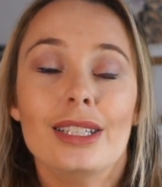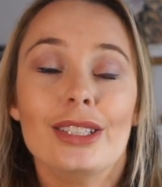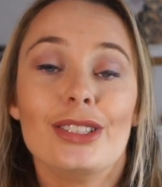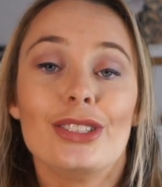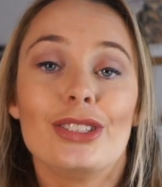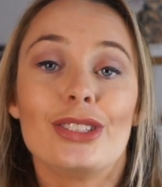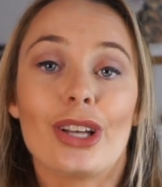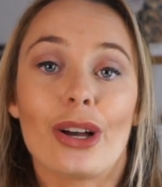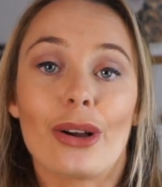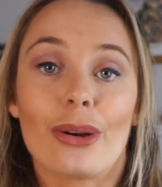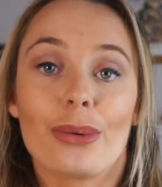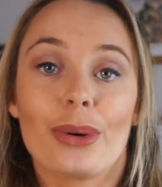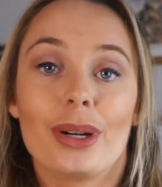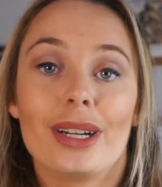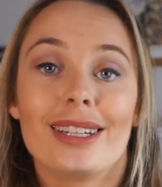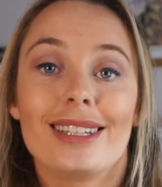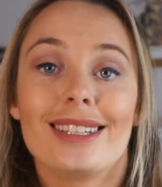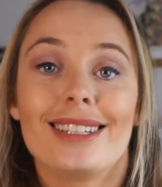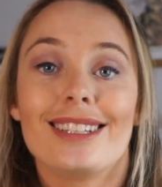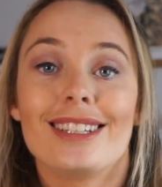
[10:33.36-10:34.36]

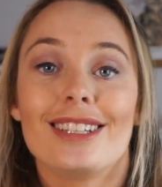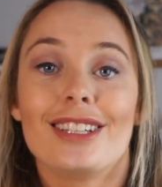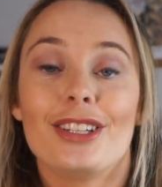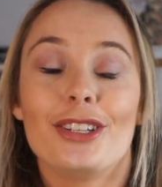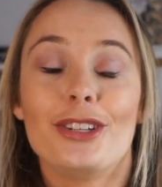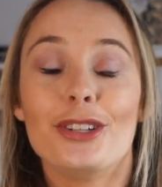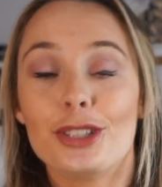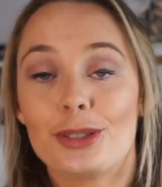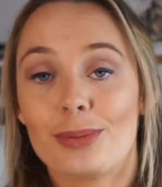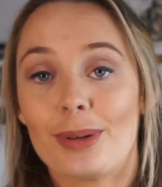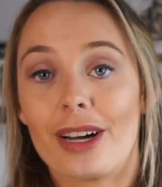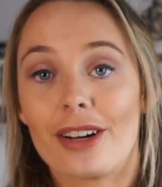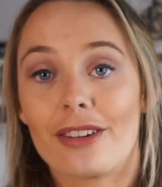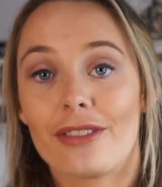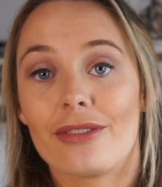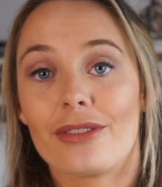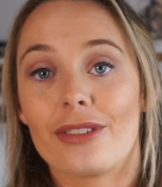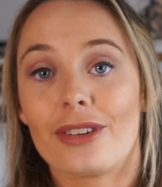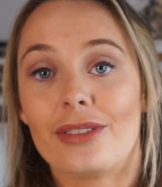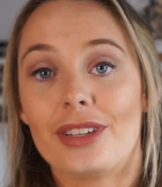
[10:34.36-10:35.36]
So huge part
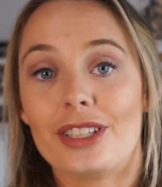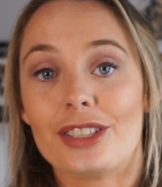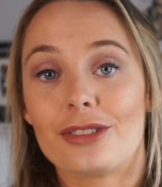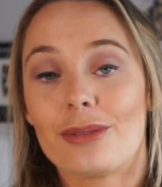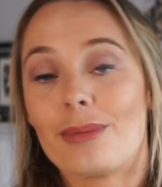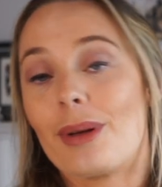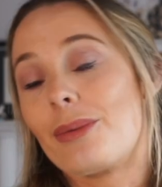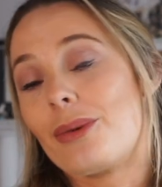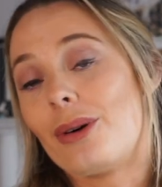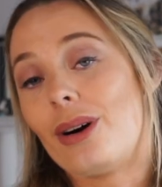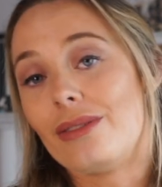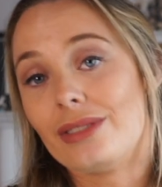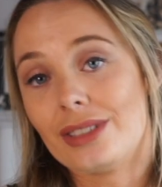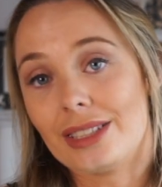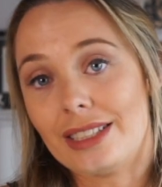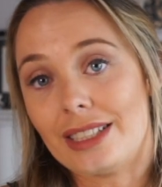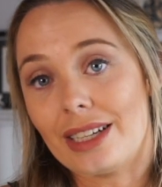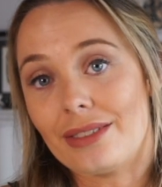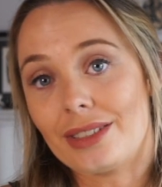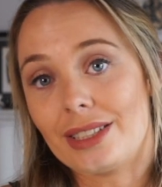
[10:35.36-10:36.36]
of history, and people were
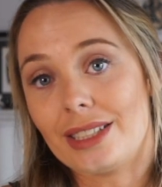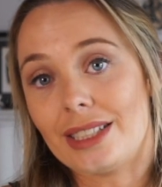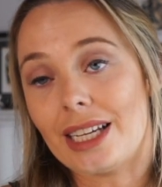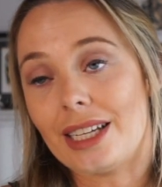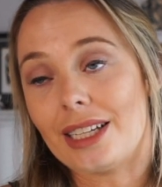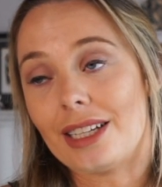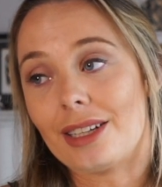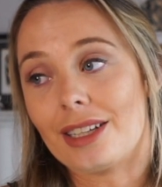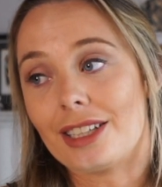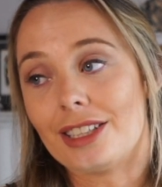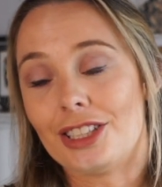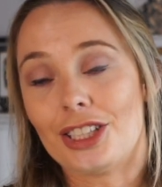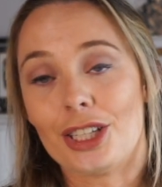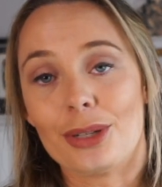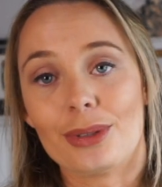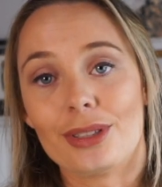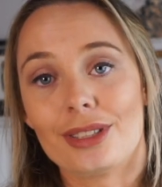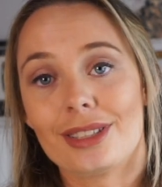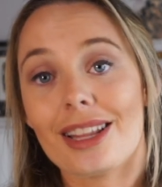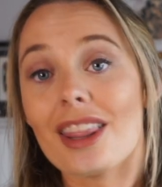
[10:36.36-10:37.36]
obviously devastated because
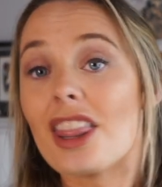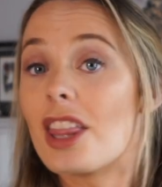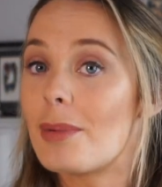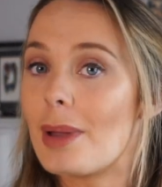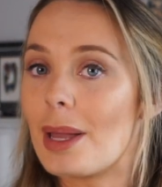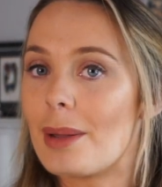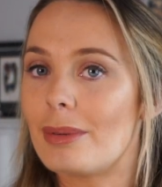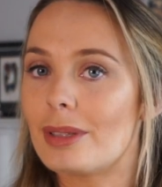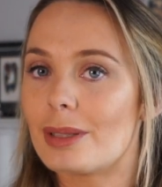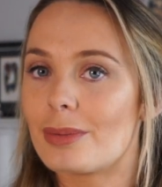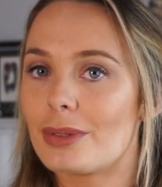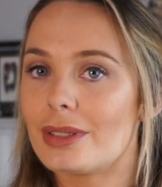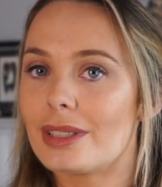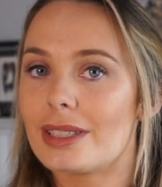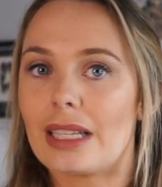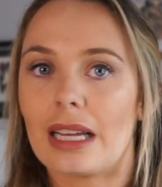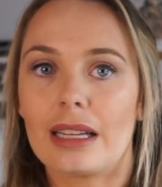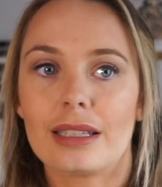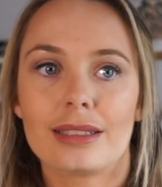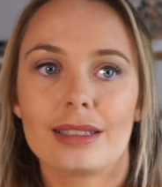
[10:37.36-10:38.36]
she was the people's
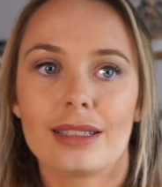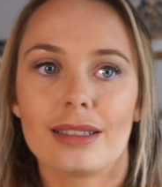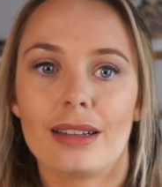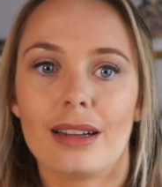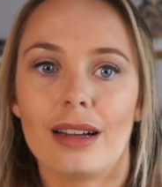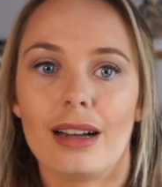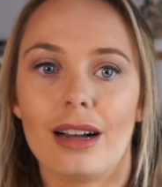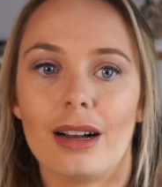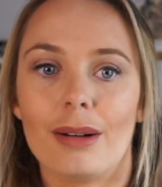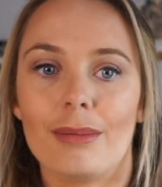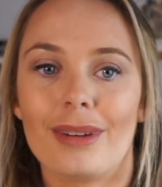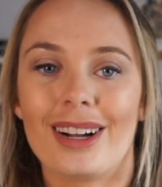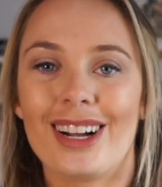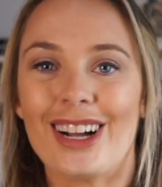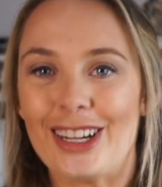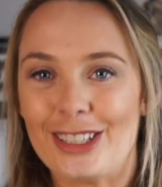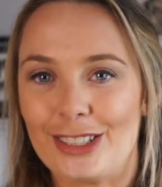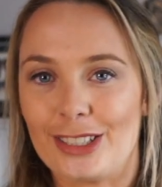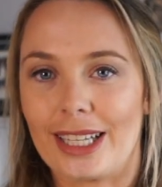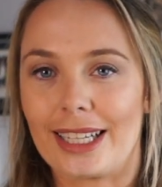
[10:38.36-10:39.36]
princess.
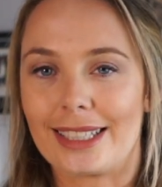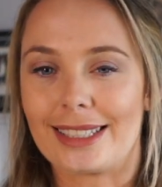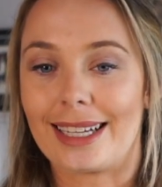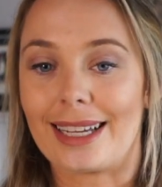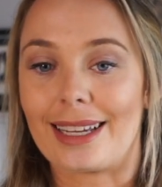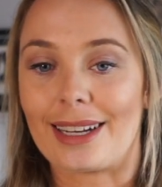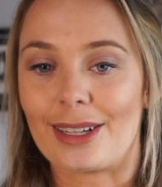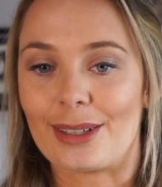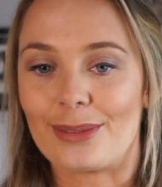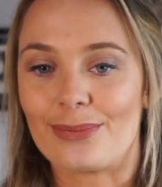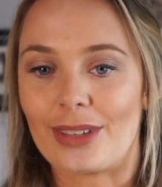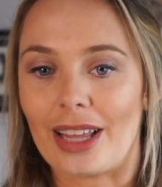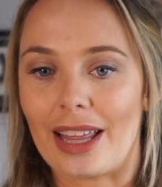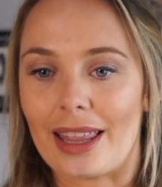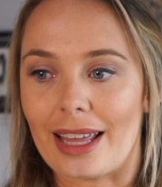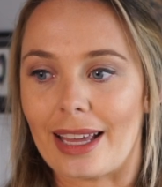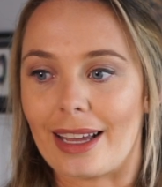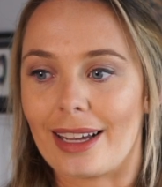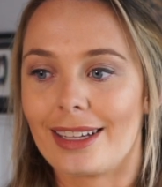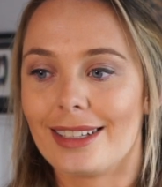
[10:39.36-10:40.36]
I do like Diana. I
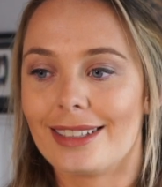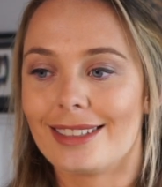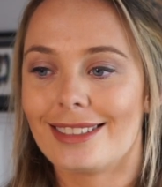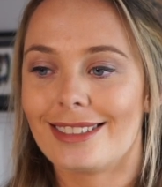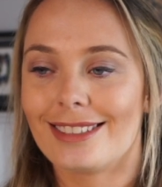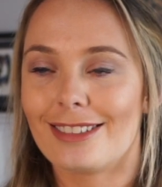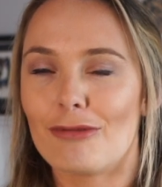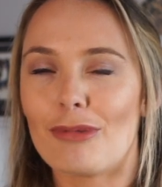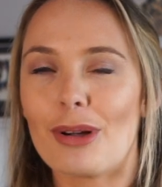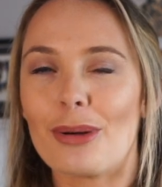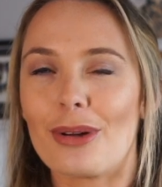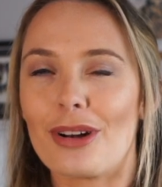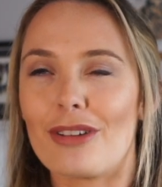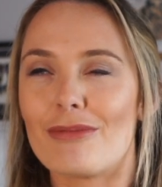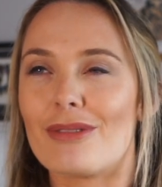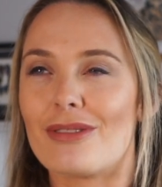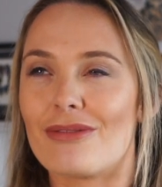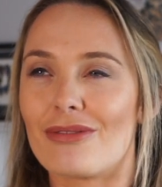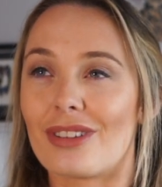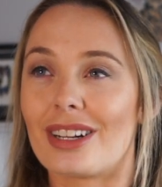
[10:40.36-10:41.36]
think we would
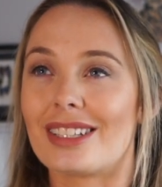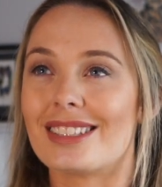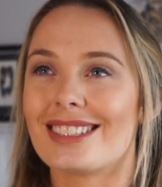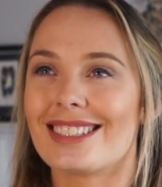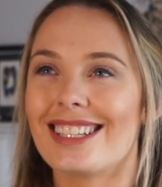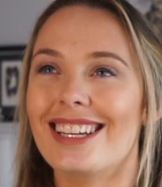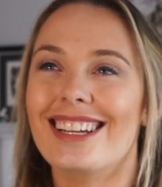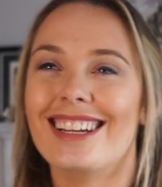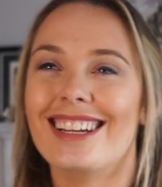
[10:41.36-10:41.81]
have been friends.